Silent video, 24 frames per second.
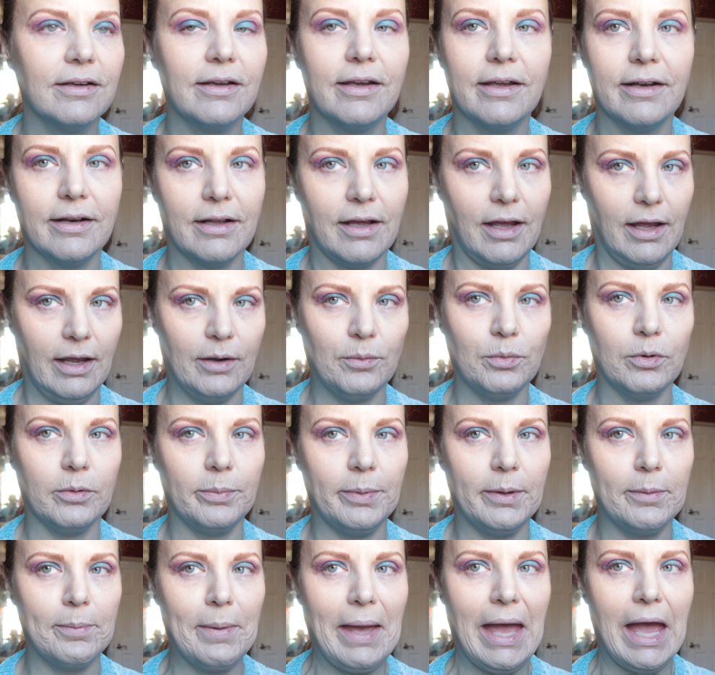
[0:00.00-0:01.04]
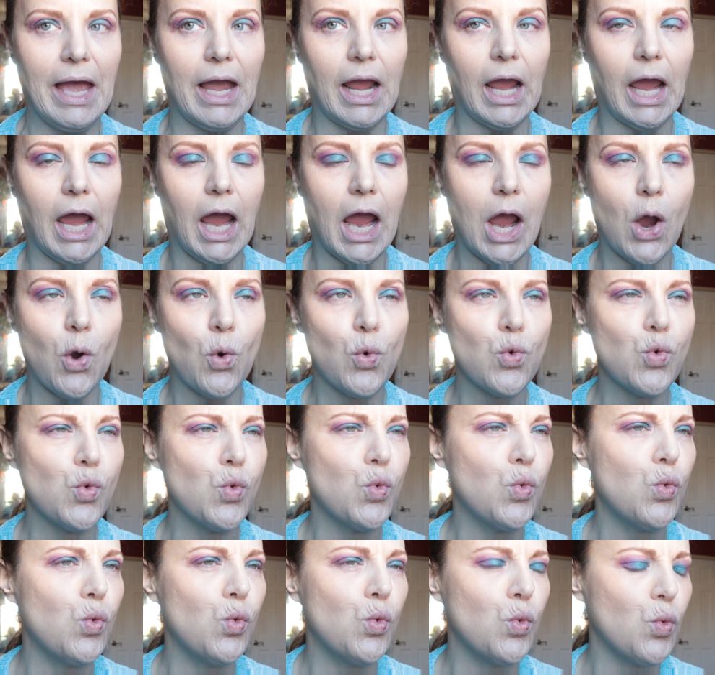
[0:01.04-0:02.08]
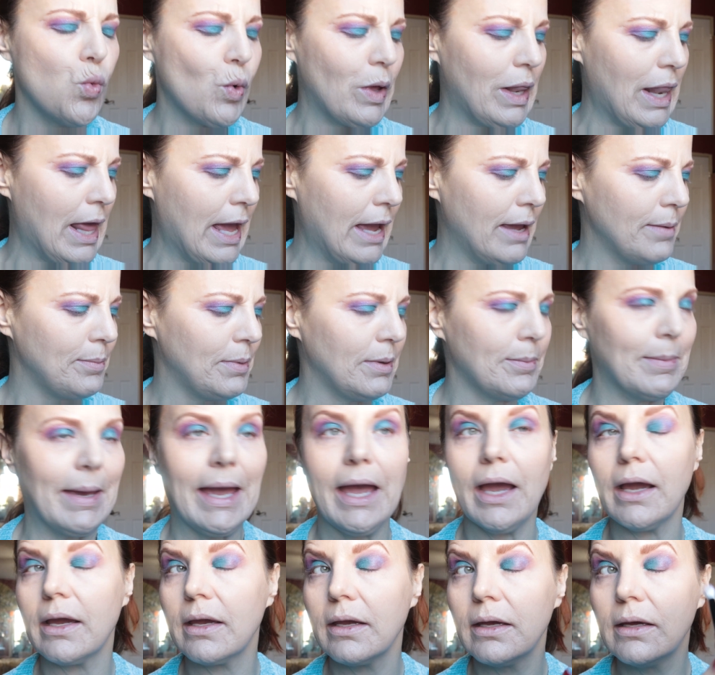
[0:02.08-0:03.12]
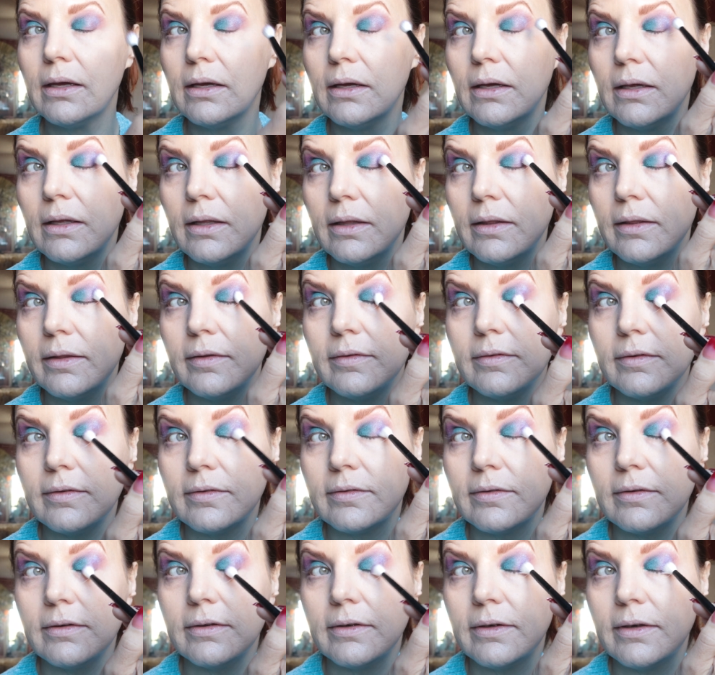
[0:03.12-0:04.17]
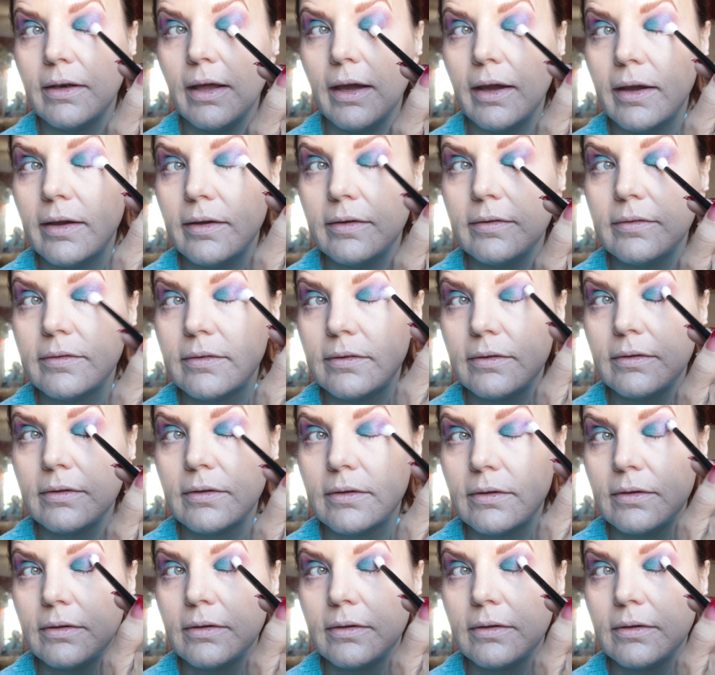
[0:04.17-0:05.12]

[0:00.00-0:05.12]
And I will be back. Ooh, I'll be back. This is nice.